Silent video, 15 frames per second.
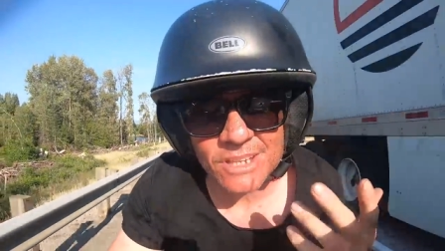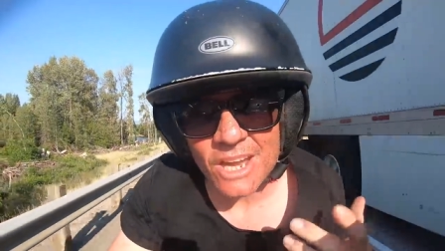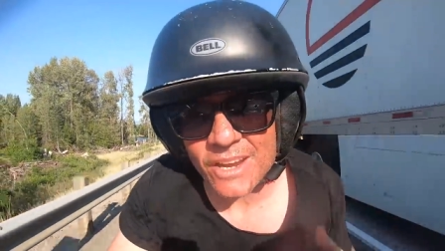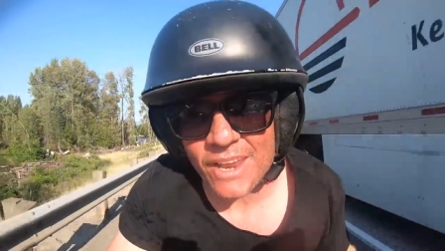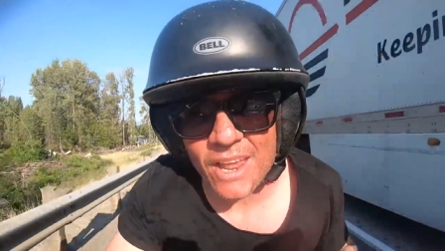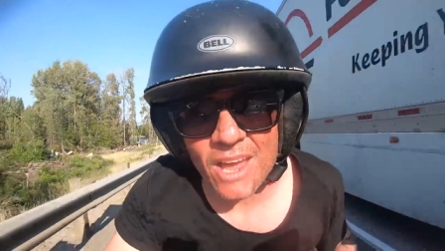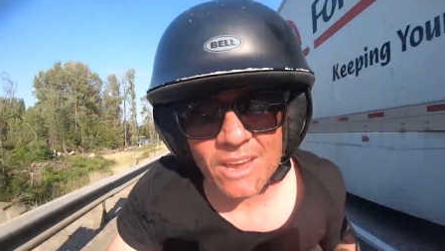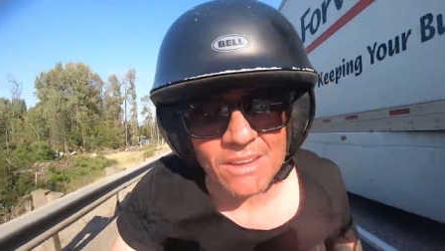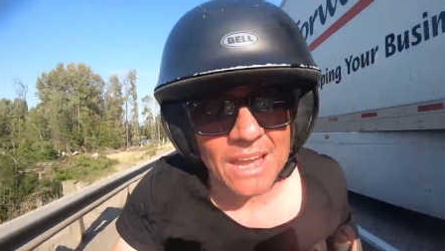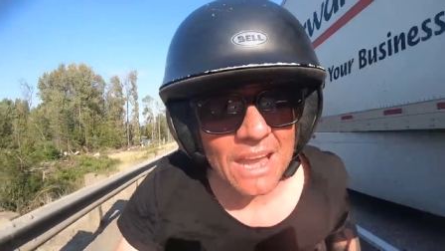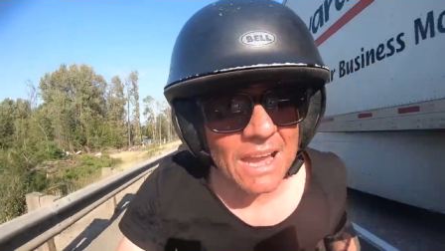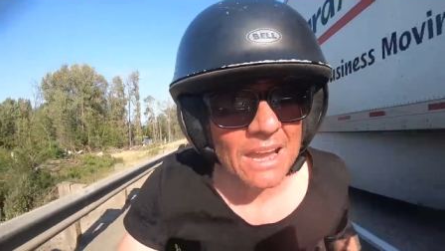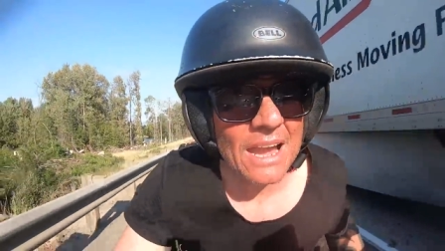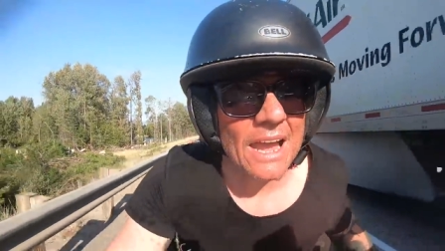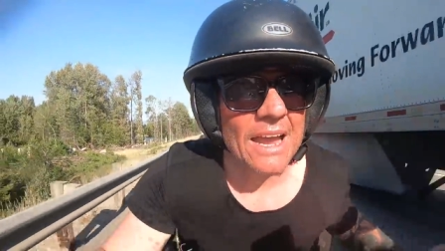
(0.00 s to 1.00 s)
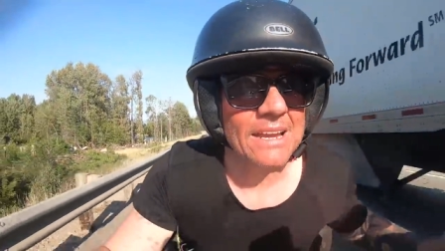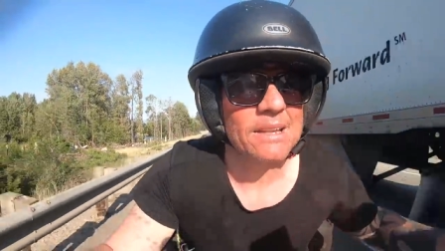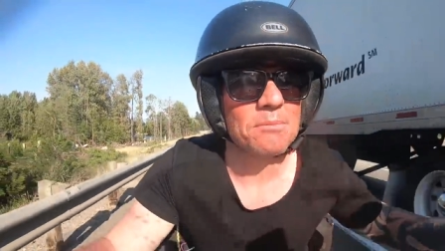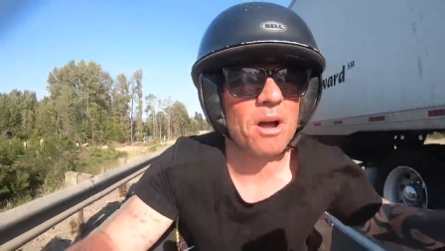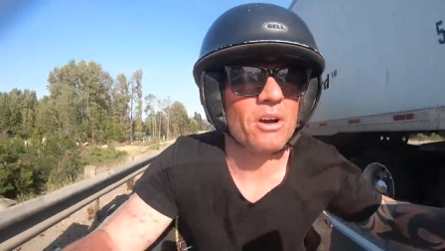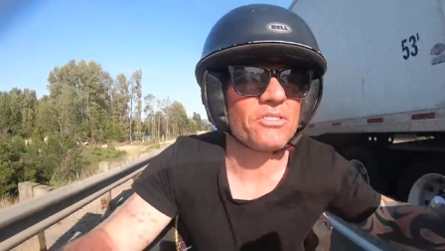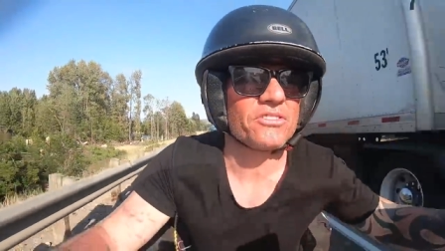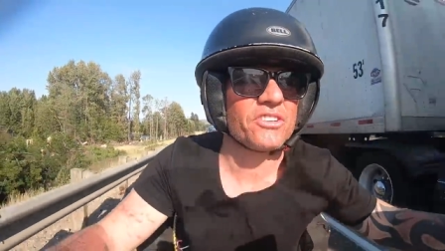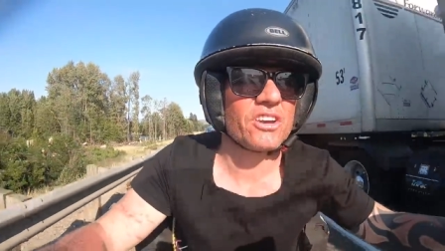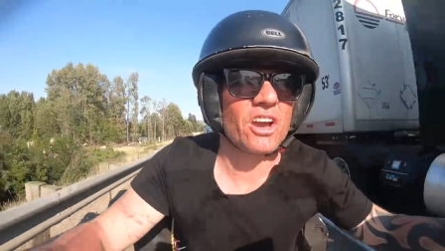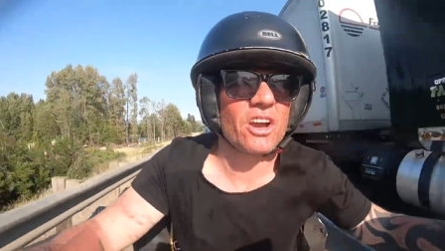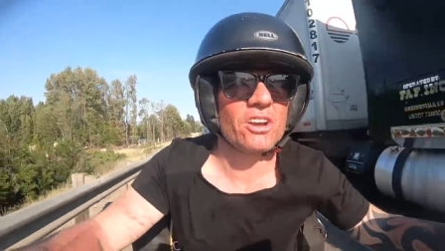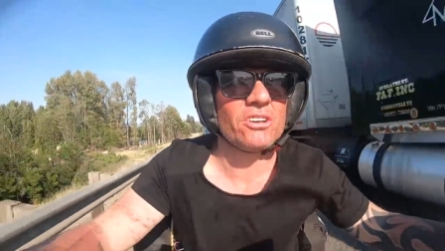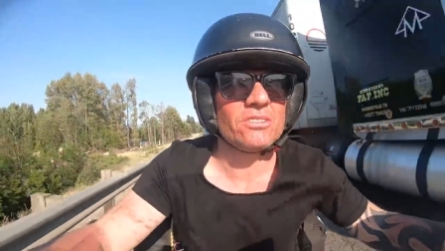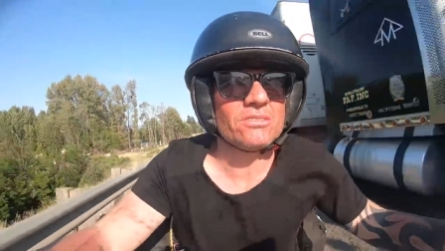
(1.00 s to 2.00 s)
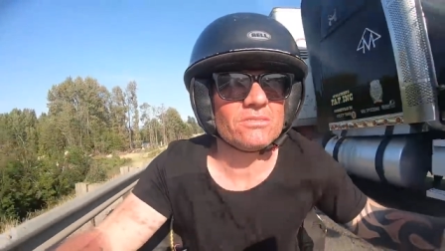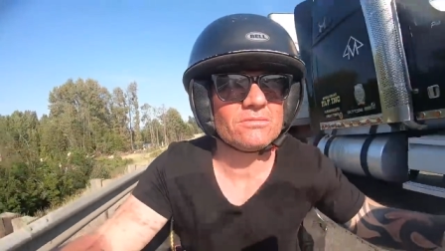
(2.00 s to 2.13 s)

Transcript: I don't know, 80 miles to go.